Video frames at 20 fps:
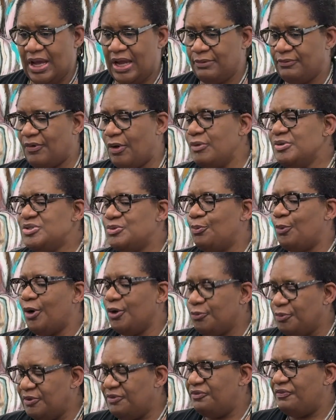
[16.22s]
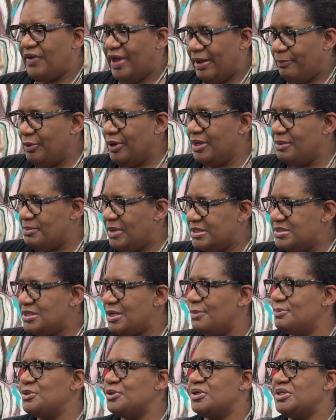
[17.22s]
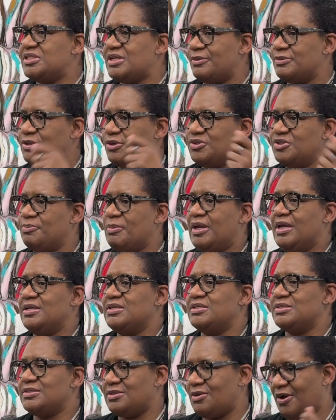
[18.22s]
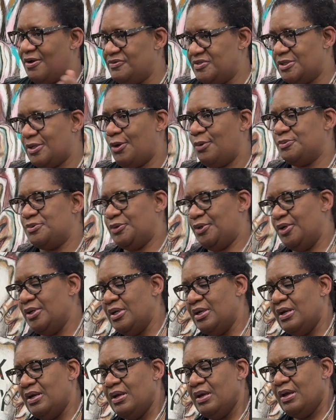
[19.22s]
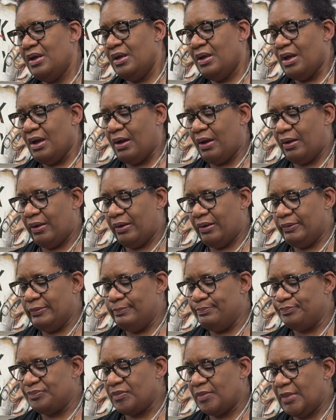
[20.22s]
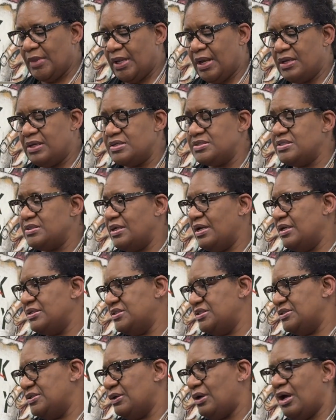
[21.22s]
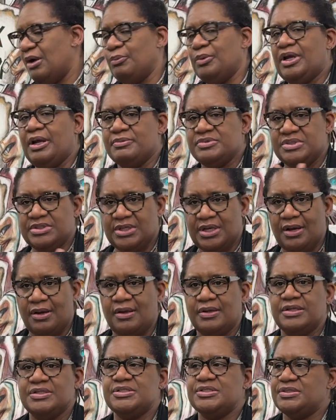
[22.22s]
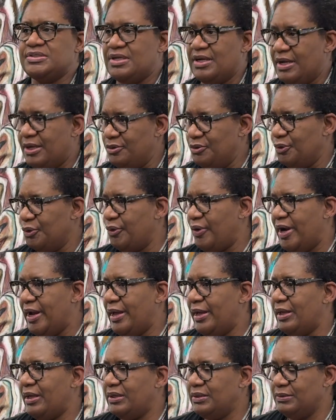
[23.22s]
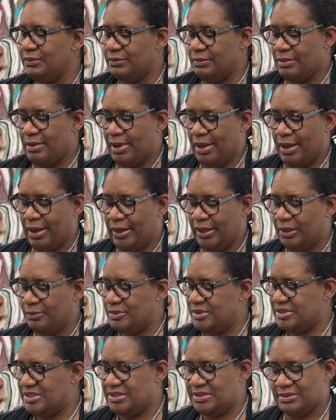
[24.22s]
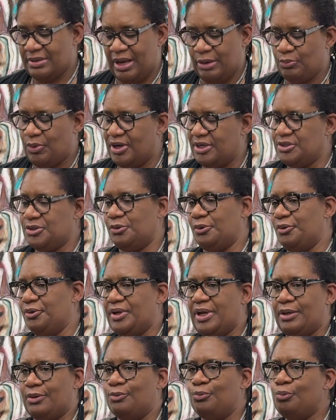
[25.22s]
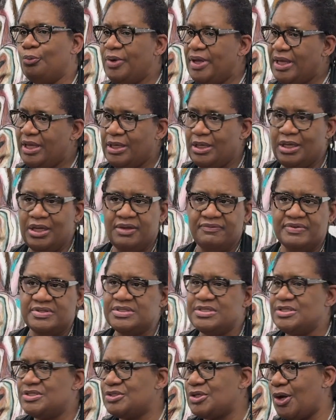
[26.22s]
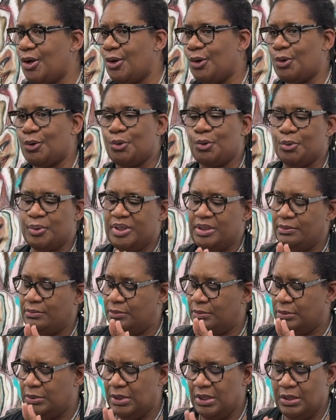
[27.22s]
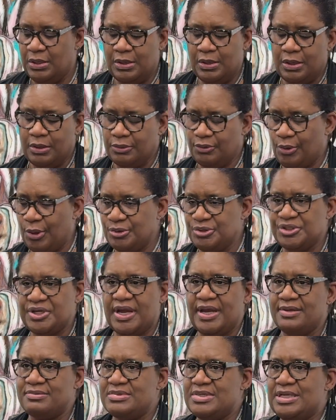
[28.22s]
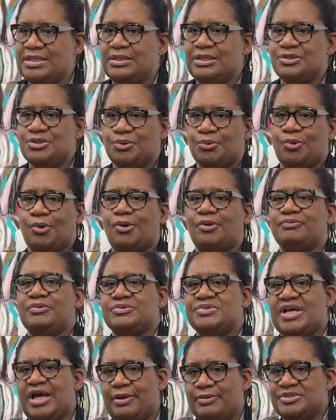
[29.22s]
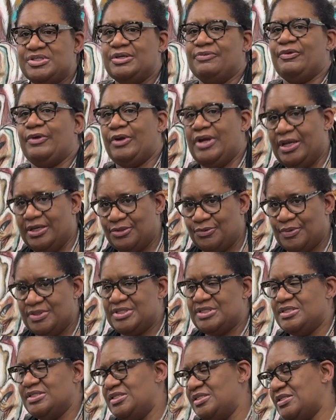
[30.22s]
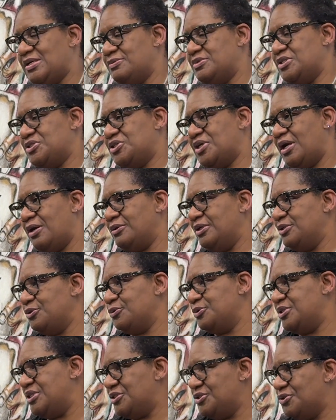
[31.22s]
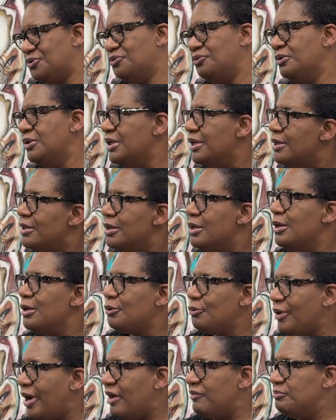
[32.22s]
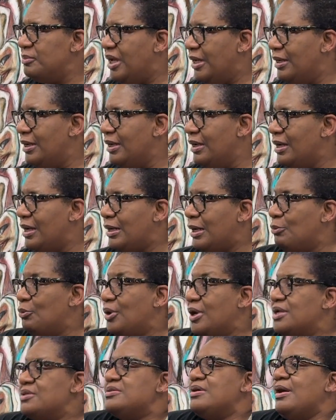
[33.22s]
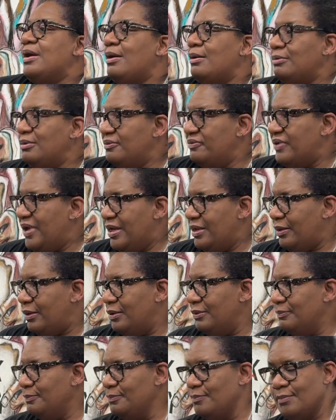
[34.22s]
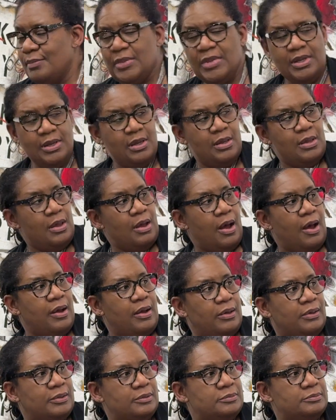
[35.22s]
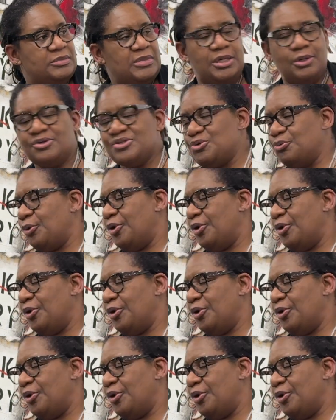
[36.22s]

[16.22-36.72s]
always worked with fabric in my sculpture because I was also making soft sculpture. And when I was in college as an undergrad, I wanted to learn how to weave and sew and crochet and knit and do all this. I was very interested since I was a child in traditional craft making, and I wanted to elevate it. And also